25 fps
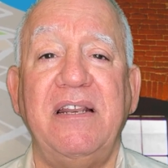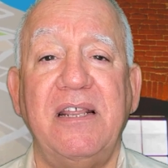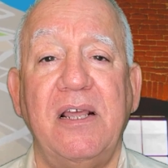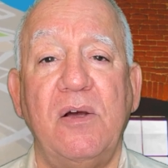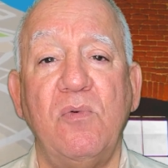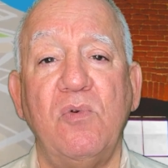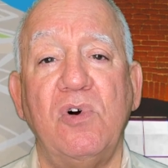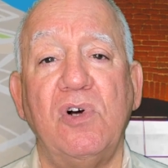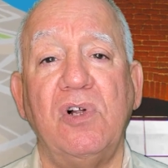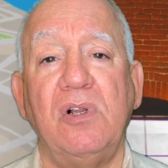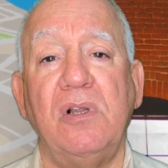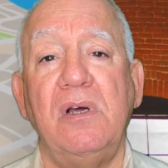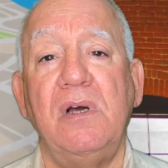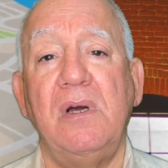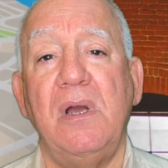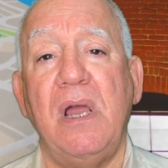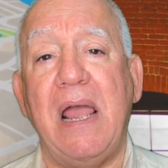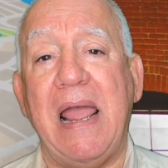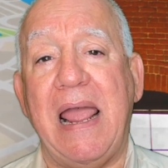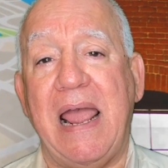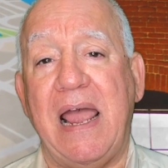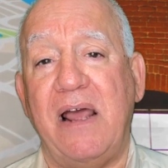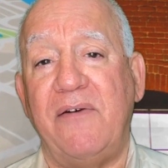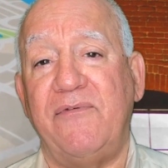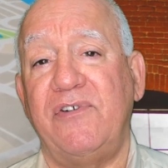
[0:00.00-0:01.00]
They will
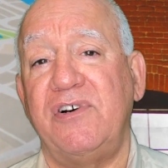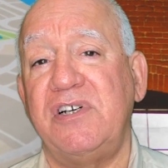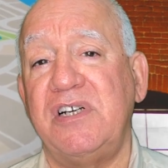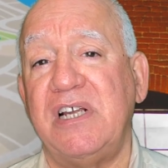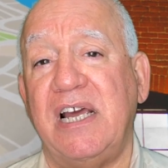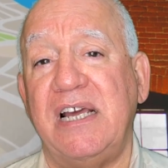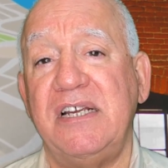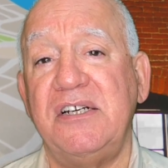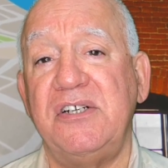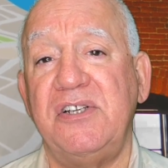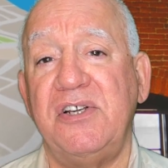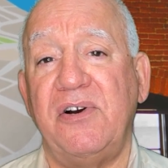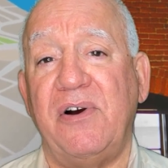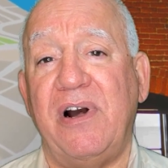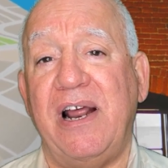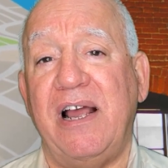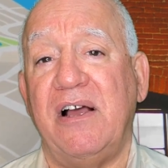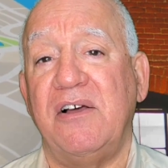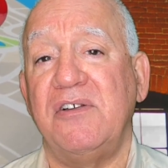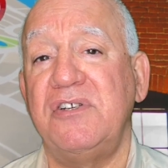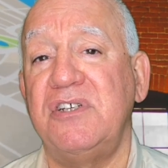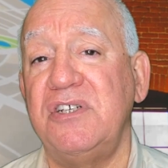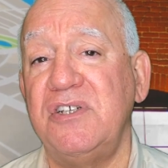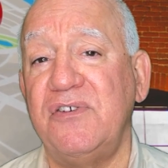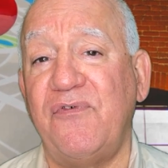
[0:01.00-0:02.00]
advertise their
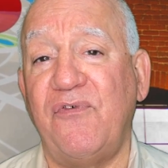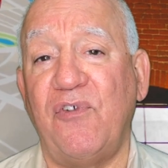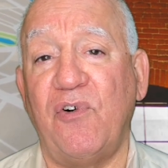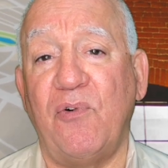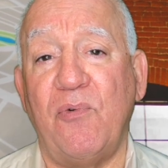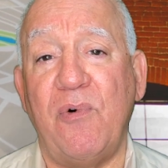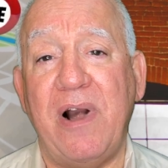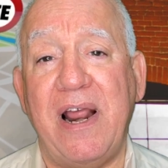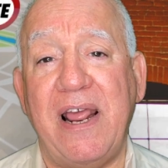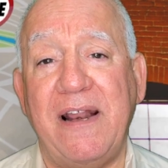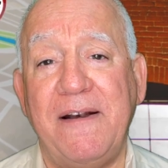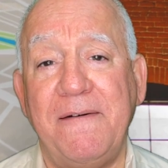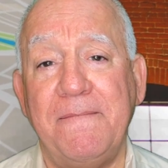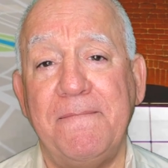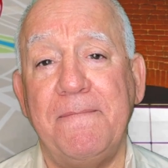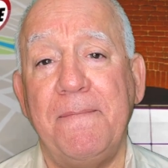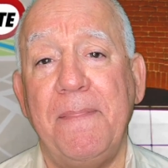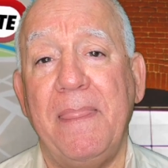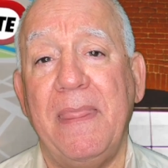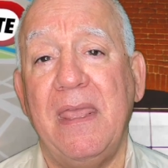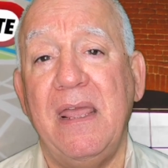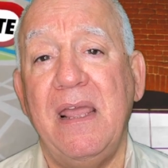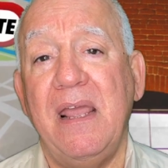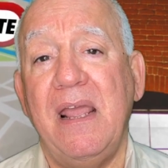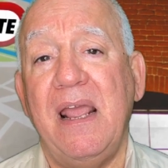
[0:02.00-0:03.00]
houses for rent,
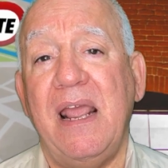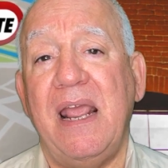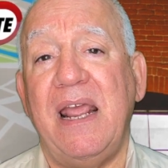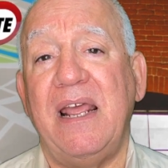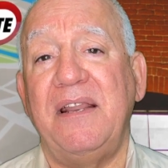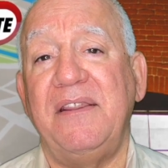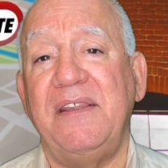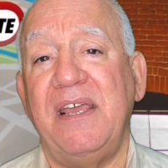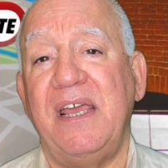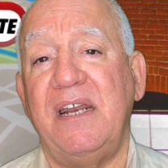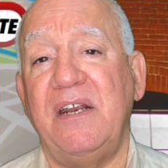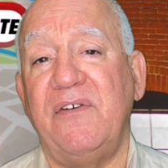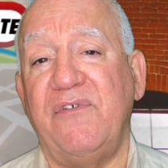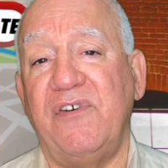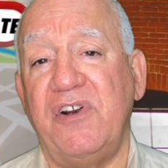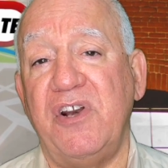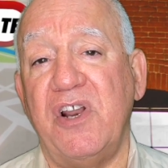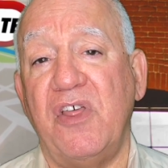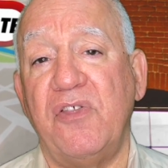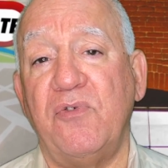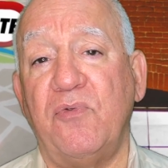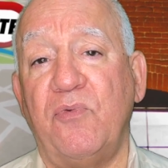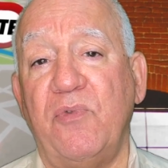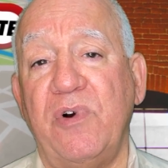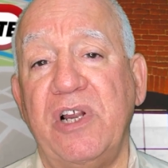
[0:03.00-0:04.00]
and then if
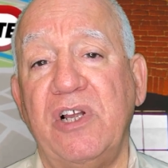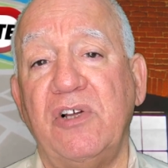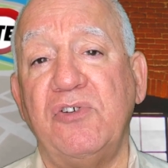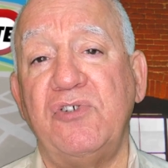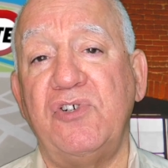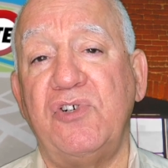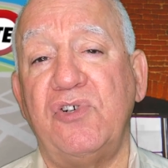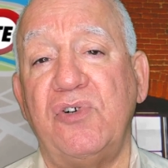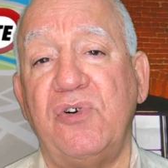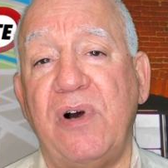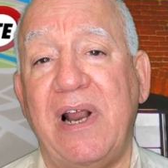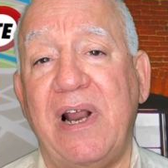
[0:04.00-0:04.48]
another realtor